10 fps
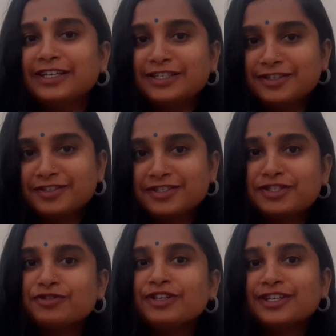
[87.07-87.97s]

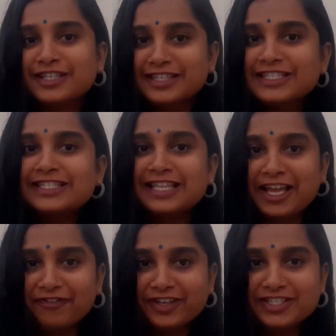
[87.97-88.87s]
interest to learn this
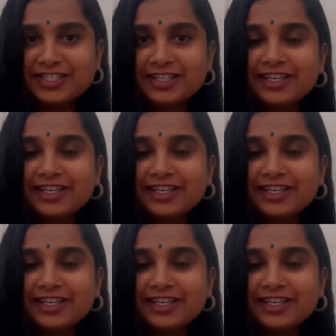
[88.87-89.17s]
language?